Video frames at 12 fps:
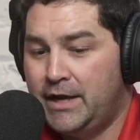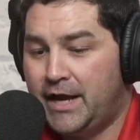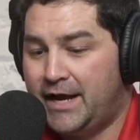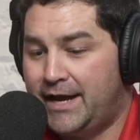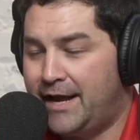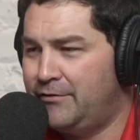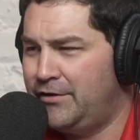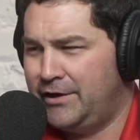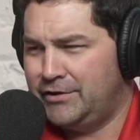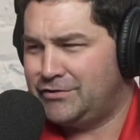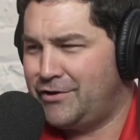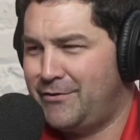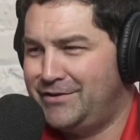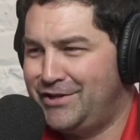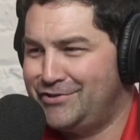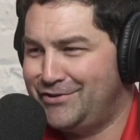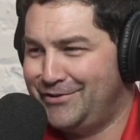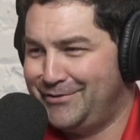Everything just going
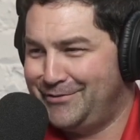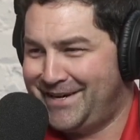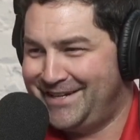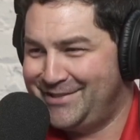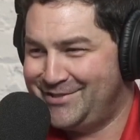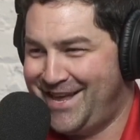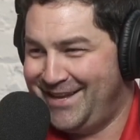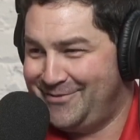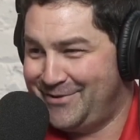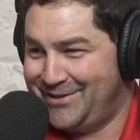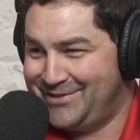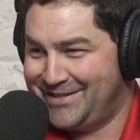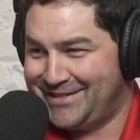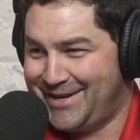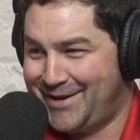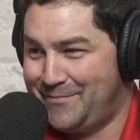digital, right, Jen? We're just going to